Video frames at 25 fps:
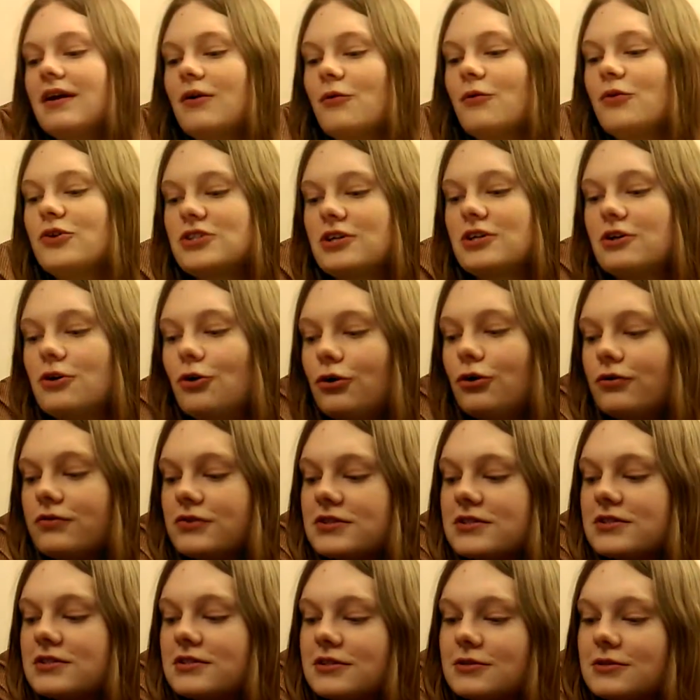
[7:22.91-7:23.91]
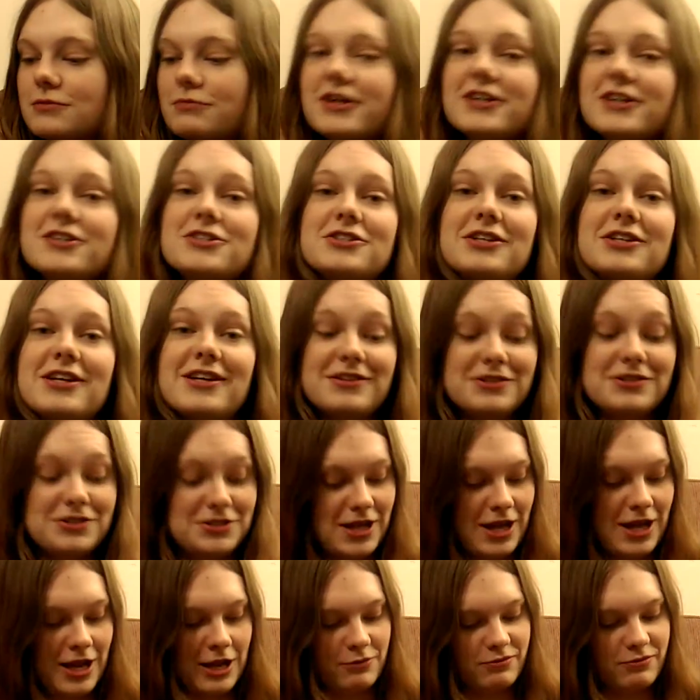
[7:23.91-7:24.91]
which I obviously didn't mention at the
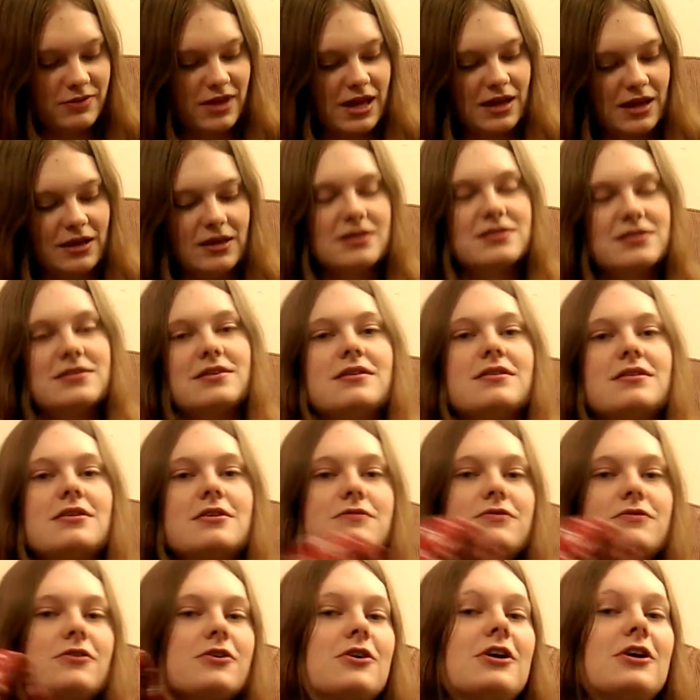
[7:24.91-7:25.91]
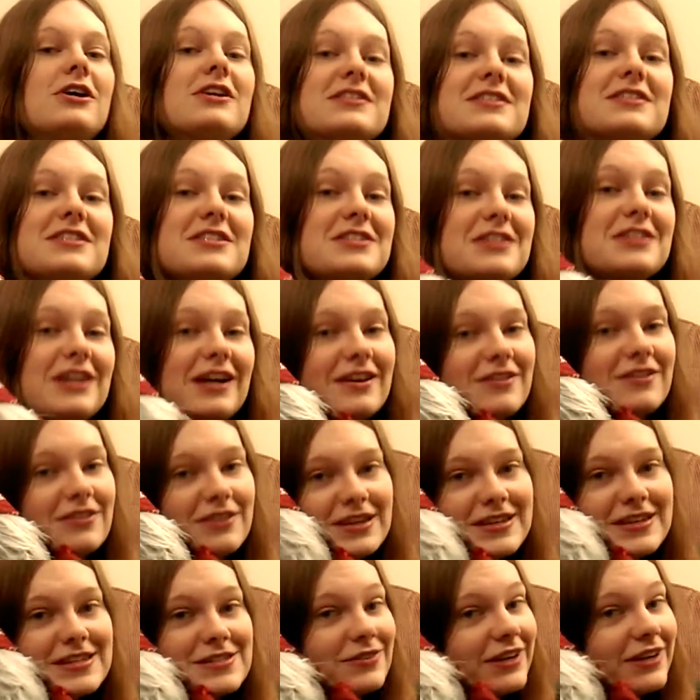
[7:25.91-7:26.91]
time, is that they forgot to scan
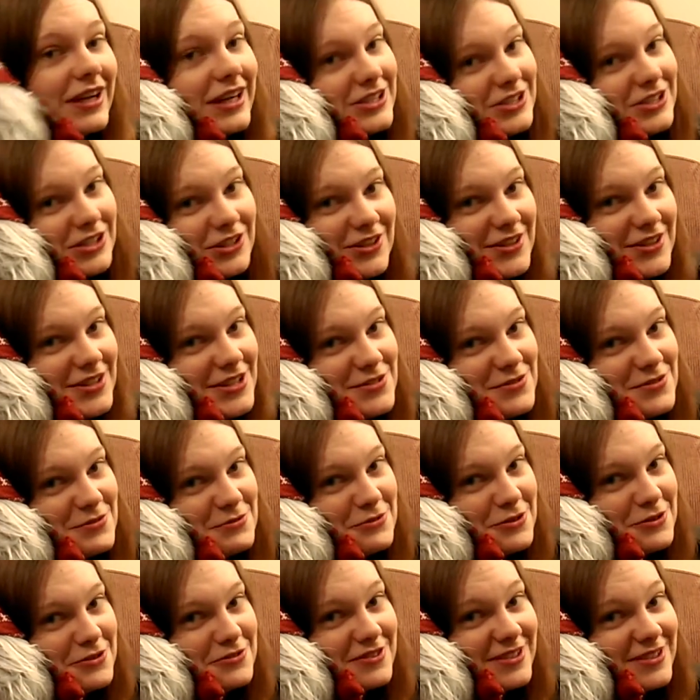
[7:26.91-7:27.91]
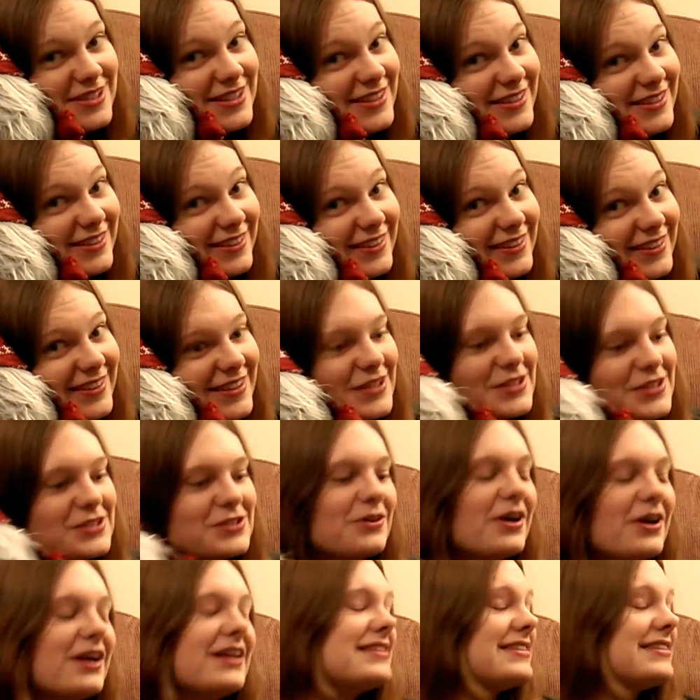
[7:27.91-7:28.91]
this. I actually got this one for free
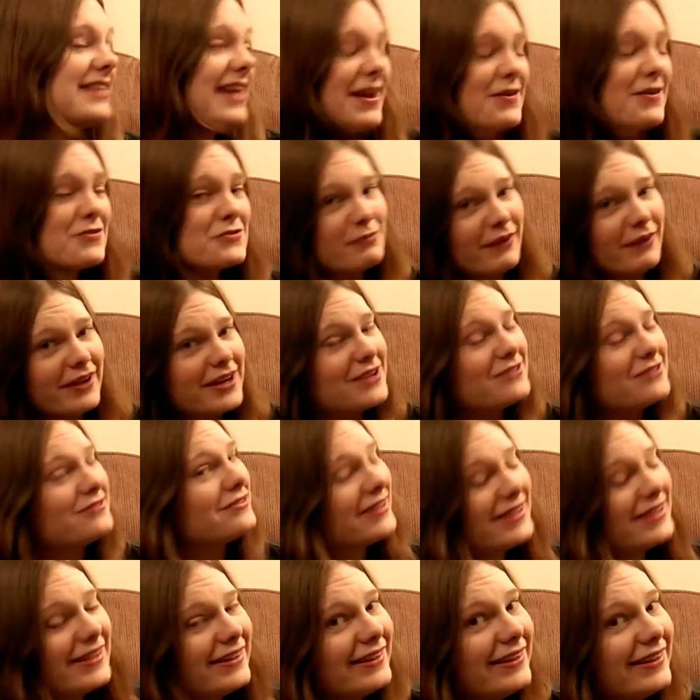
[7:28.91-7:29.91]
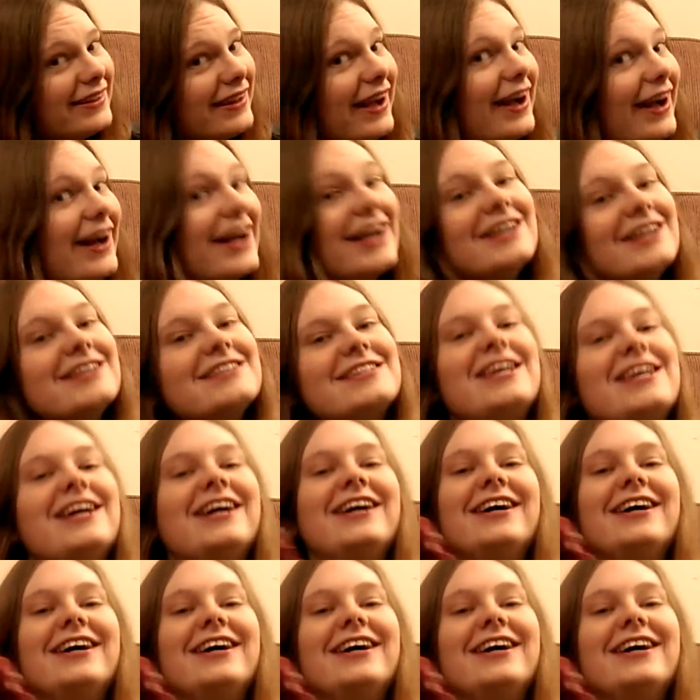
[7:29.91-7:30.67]
so I saved money really, guys.